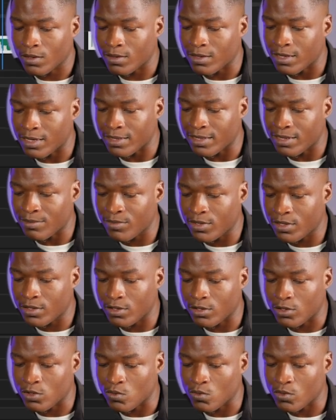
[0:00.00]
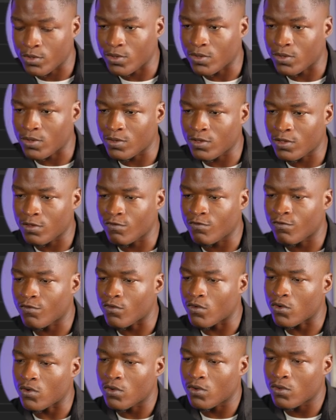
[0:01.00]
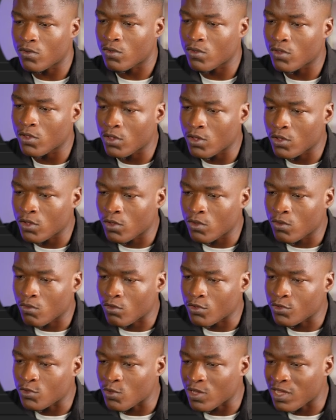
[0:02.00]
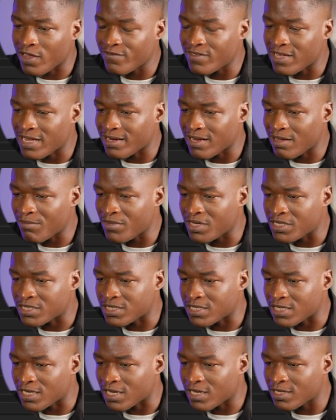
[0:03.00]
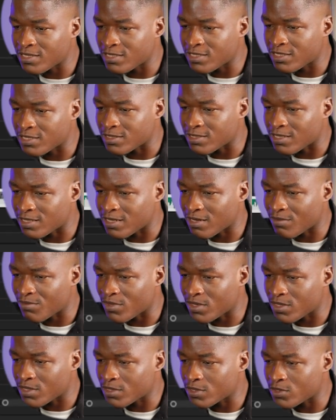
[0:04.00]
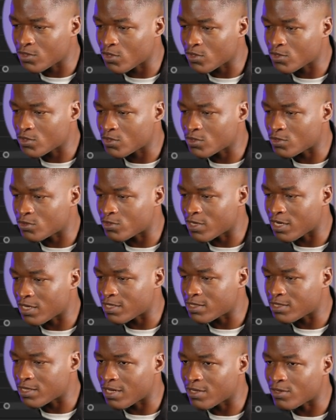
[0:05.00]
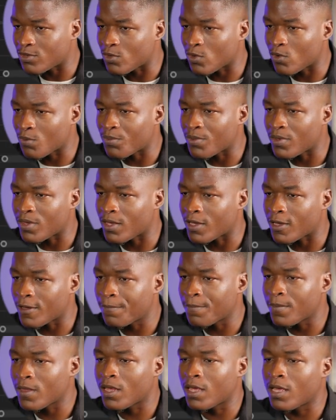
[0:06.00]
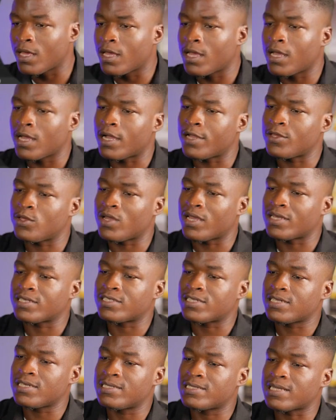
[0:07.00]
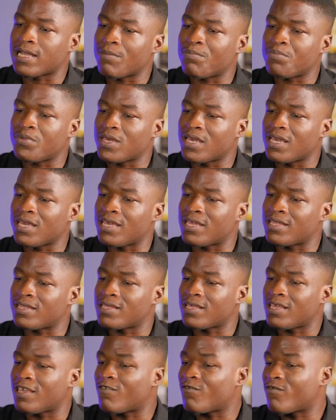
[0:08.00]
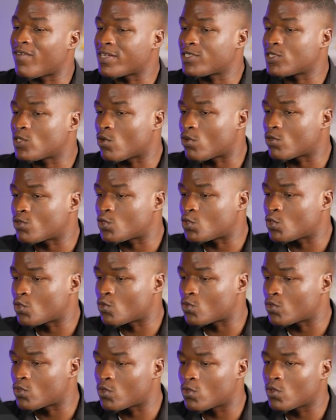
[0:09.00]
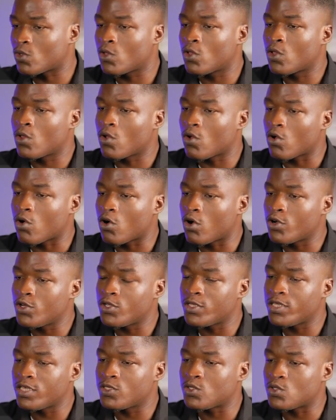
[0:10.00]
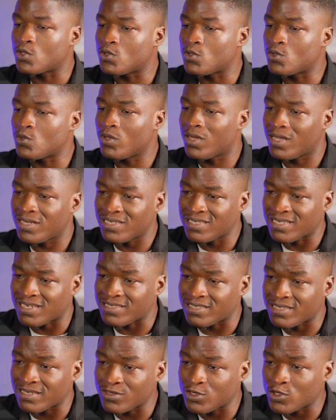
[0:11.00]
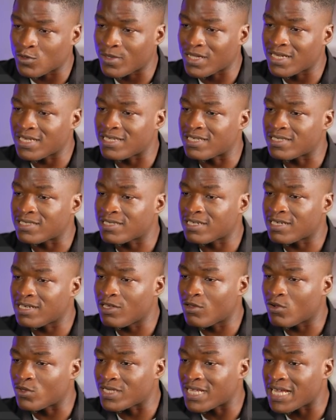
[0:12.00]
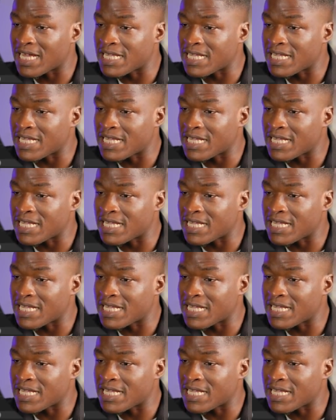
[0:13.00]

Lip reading: Dynamics is what you're looking for. Once you have Dynamics here, this is Dynamics, just drag it and drop here. And you can see it appear in Effect Control. All you need to do, ladies and gentlemen, is click on